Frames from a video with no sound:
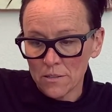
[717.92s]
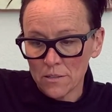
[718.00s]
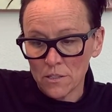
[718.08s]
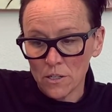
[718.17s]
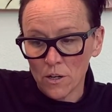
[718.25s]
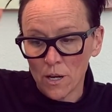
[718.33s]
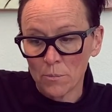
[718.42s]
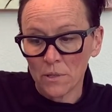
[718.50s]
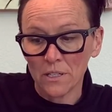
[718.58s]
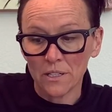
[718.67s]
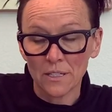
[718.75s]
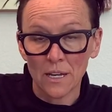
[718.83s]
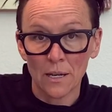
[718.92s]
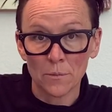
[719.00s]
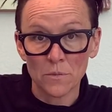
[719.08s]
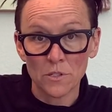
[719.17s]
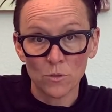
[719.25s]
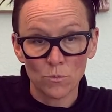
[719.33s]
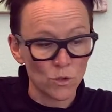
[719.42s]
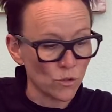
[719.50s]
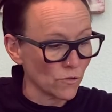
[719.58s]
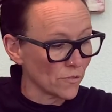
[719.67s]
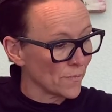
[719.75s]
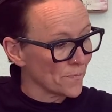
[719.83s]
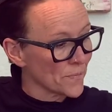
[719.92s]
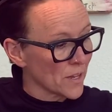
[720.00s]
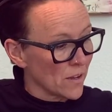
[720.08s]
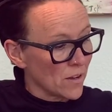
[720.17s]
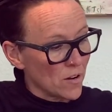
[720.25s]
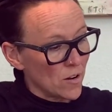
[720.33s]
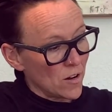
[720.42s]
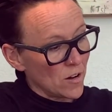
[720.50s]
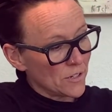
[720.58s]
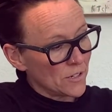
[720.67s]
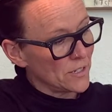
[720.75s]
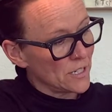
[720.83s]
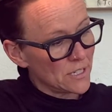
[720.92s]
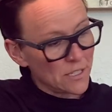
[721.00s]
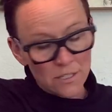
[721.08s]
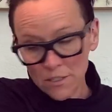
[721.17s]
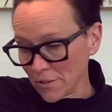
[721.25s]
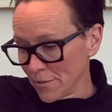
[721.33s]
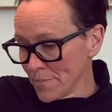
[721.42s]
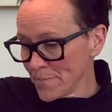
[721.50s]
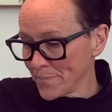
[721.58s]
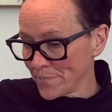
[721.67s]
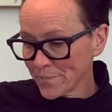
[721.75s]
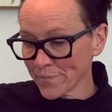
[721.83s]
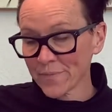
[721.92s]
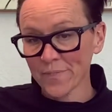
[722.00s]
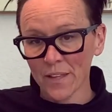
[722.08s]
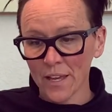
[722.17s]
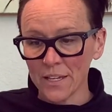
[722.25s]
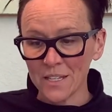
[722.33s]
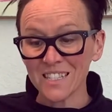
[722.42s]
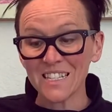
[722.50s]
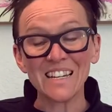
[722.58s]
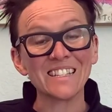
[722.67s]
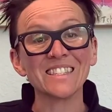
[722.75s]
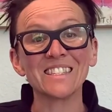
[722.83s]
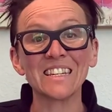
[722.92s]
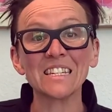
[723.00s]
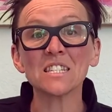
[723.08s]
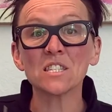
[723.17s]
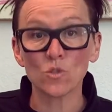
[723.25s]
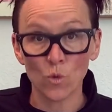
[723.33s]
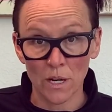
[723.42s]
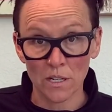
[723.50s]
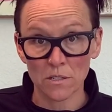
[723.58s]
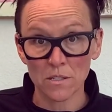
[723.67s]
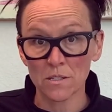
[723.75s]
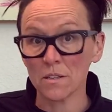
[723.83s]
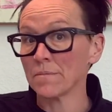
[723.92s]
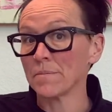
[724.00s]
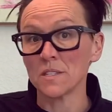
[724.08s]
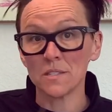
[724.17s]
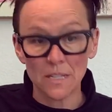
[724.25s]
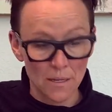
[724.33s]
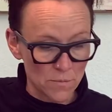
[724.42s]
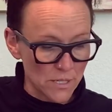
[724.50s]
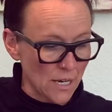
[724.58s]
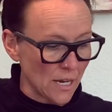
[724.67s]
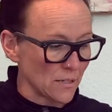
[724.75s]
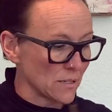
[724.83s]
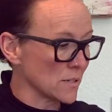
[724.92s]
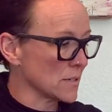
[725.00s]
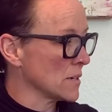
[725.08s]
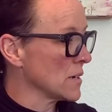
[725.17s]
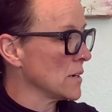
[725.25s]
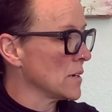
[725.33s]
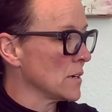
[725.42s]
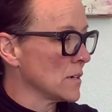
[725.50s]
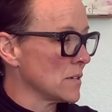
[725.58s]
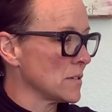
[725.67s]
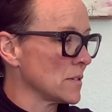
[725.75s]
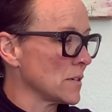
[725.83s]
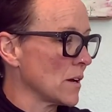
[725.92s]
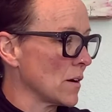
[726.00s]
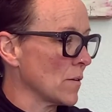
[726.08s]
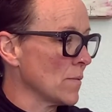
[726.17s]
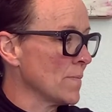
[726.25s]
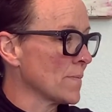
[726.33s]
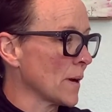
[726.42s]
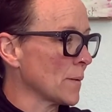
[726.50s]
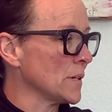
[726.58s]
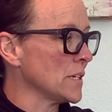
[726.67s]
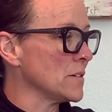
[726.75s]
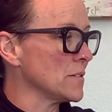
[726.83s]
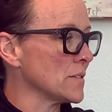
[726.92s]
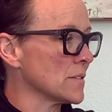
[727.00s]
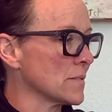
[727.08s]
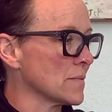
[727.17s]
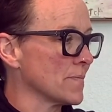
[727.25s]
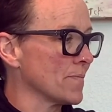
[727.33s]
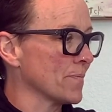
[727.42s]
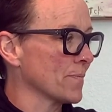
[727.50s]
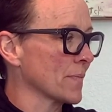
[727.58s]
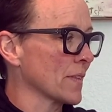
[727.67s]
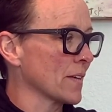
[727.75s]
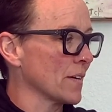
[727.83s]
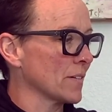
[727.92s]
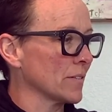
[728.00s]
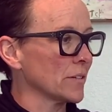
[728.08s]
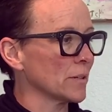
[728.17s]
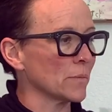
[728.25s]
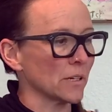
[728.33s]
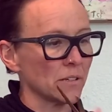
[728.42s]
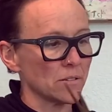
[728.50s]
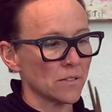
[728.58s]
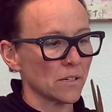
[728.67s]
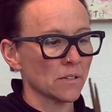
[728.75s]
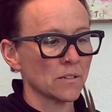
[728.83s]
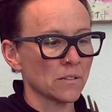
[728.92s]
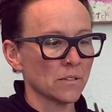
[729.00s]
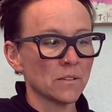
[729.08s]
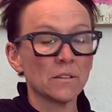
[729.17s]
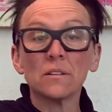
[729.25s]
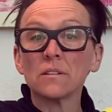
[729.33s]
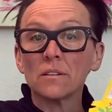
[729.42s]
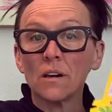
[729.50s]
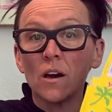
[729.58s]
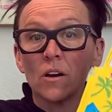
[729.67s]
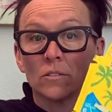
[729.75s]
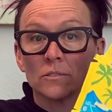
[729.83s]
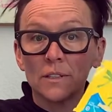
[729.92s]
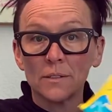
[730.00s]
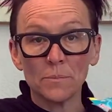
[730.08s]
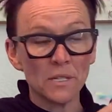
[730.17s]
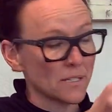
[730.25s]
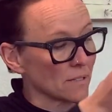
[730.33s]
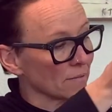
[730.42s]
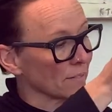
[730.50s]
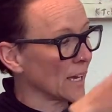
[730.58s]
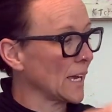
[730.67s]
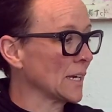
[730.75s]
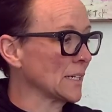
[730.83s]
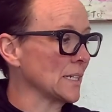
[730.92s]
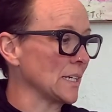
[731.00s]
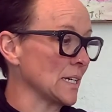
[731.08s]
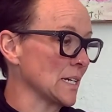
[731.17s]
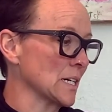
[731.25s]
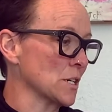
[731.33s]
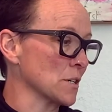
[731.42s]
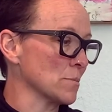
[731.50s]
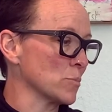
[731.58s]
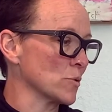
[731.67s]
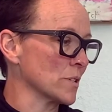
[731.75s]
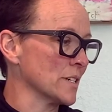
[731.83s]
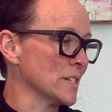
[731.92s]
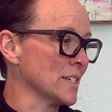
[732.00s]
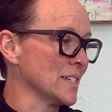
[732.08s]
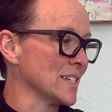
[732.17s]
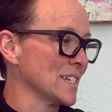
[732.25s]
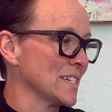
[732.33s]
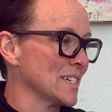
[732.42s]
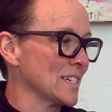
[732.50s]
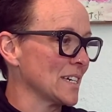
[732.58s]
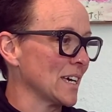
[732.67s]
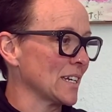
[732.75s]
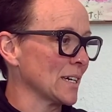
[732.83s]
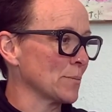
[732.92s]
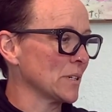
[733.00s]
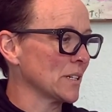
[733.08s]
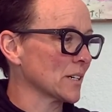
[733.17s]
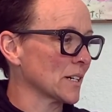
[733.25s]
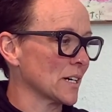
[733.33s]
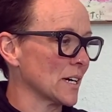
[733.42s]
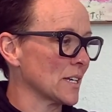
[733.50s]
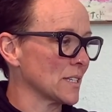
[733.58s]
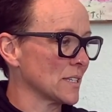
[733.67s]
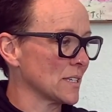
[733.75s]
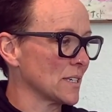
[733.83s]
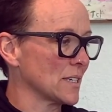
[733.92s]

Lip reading: to know how many times you move. All need to do is cut 6 squares the same size. So I'm going to use, what am I using? Oh, a piece of candy cardboard, and I'm going to cut,